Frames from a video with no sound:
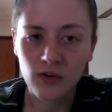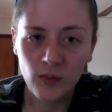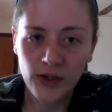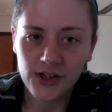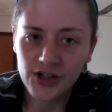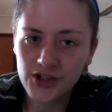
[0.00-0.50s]

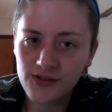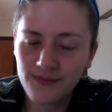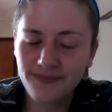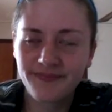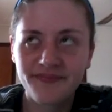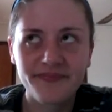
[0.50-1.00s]
which
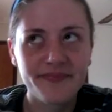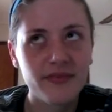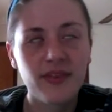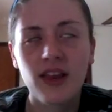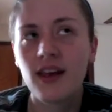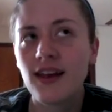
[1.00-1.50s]

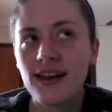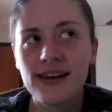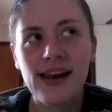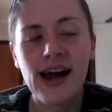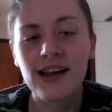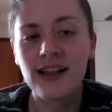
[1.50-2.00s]

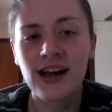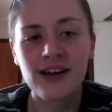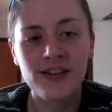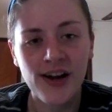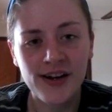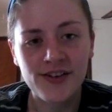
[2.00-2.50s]
not a lot
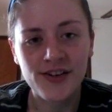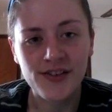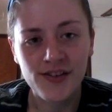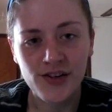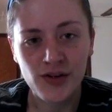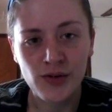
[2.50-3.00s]
of
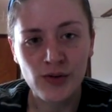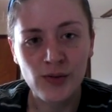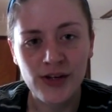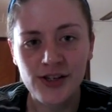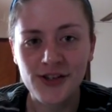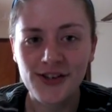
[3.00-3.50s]
doctors do,
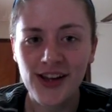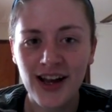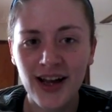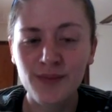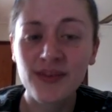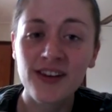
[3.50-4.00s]
which
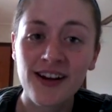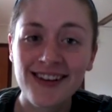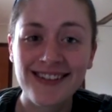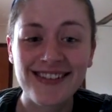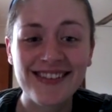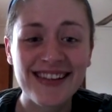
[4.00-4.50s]
I'm
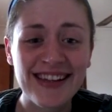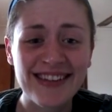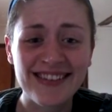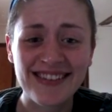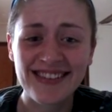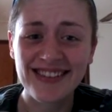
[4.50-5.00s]
starting to see
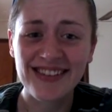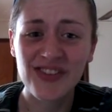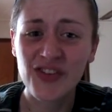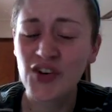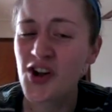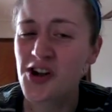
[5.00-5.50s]
as
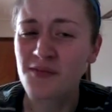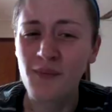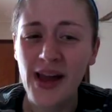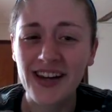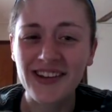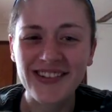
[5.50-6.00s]
strong
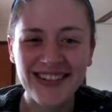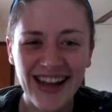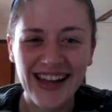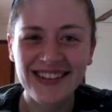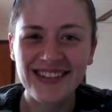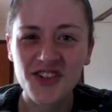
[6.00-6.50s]
medical
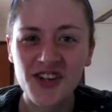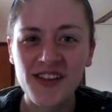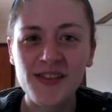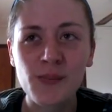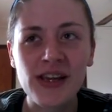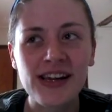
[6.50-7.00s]

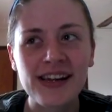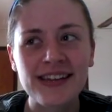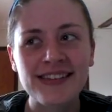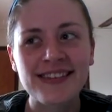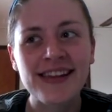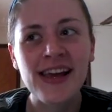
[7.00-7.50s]
negligence
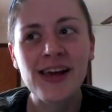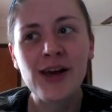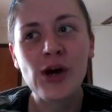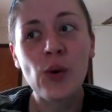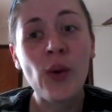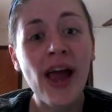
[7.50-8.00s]
because
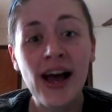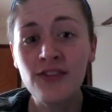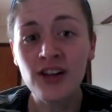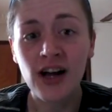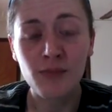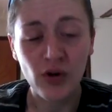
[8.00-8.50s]
we
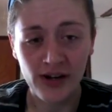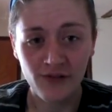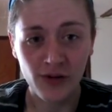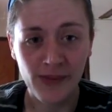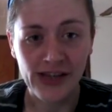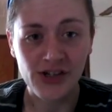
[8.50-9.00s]
have a lot more
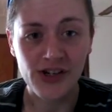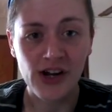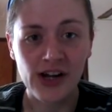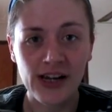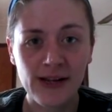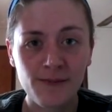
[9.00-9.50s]
information
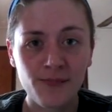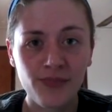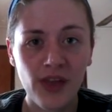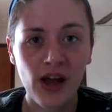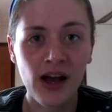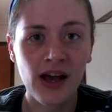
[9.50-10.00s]
on it.
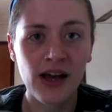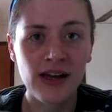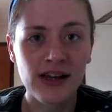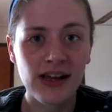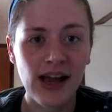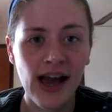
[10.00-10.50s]

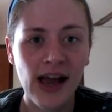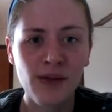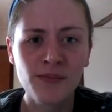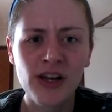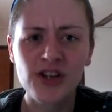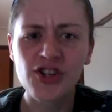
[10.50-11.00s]

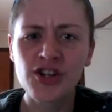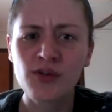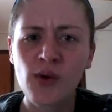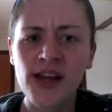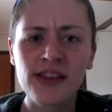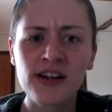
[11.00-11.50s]
I'm not
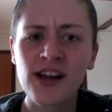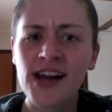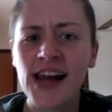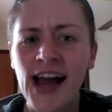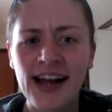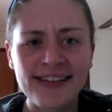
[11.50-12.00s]
sure why they're
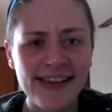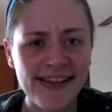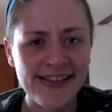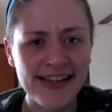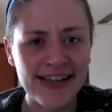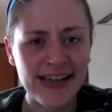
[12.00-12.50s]
not
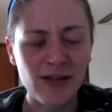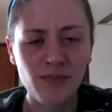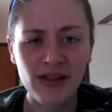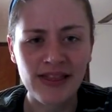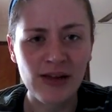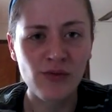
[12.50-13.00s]
accessing it,
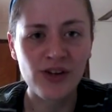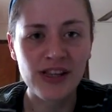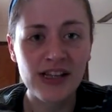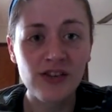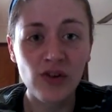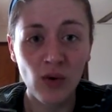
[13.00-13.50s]
but they
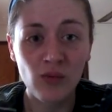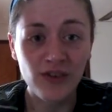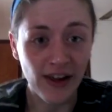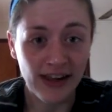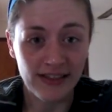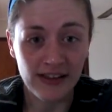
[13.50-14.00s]
really don't
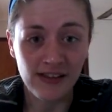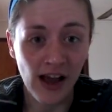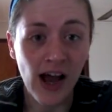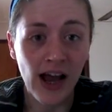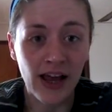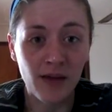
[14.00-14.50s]
take the
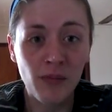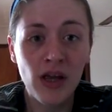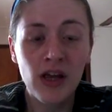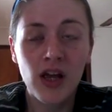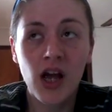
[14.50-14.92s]
time